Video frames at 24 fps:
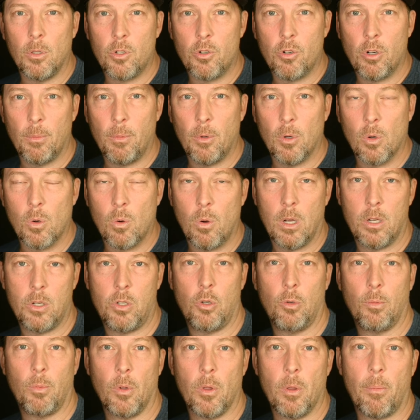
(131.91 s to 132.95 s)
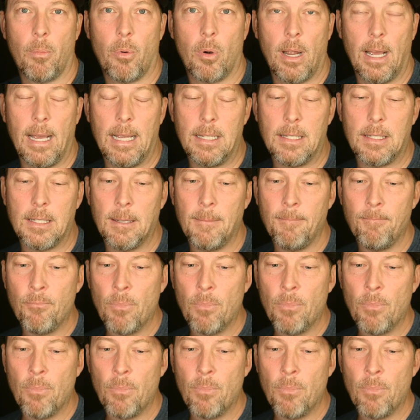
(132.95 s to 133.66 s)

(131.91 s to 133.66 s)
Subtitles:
triple, quadruple the price.